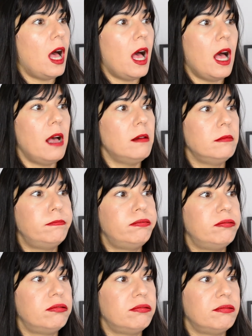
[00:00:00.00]
Uh,
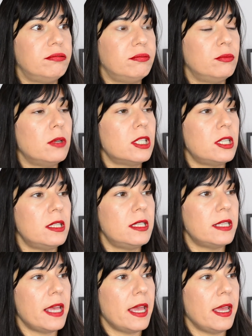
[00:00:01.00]
what to
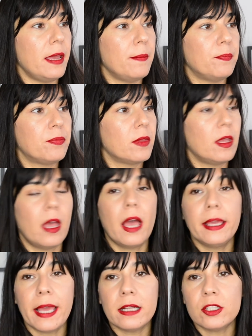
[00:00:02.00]
say?
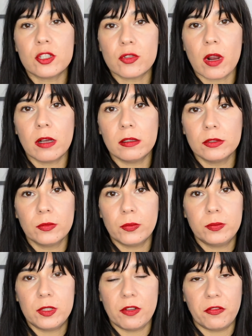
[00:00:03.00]
Again, struggled
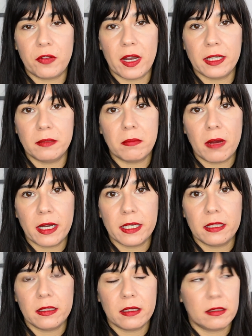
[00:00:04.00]
to find
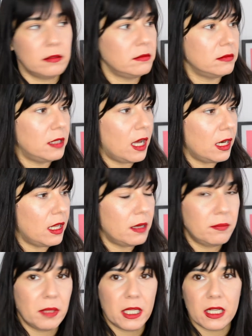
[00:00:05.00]
my uh,
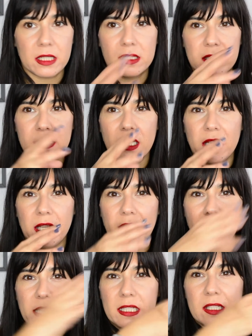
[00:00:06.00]
color because
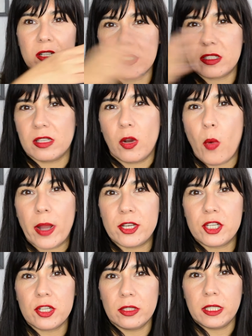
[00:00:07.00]
it's
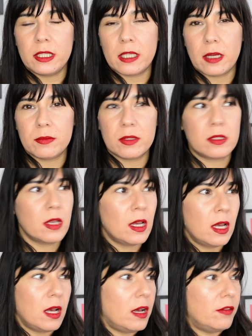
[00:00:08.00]
sequential in terms
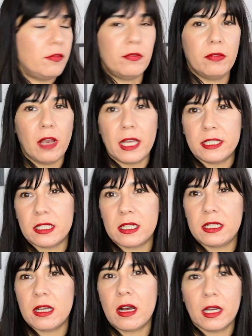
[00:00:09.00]
of lighter to
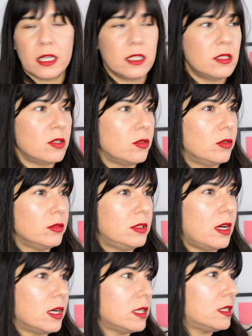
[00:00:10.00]
darkest or
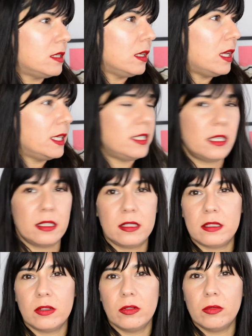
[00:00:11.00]
darkest to
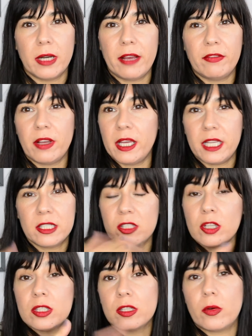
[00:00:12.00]
lightest or whatever. It's
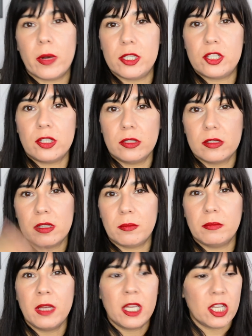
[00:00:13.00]
not sequential.
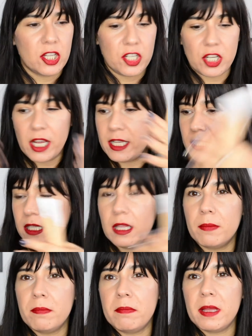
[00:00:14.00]
Some shades in
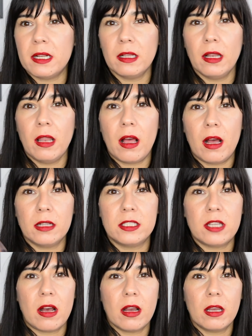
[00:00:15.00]
the middle are
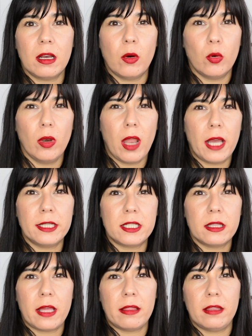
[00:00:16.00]
darker or
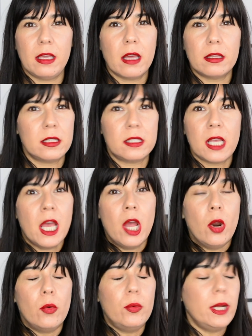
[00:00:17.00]
lighter than the others.
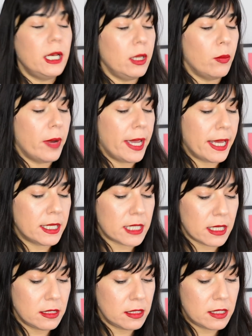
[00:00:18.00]
Really weird.
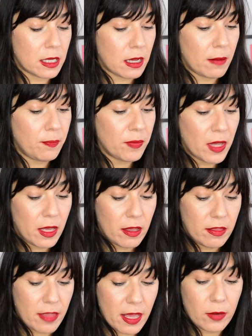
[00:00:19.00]
And uh,
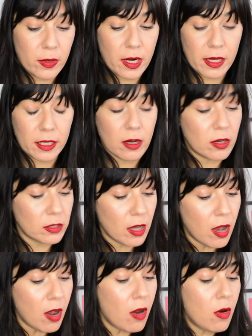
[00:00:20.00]
then when I got
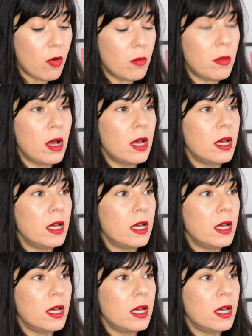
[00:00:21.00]
home,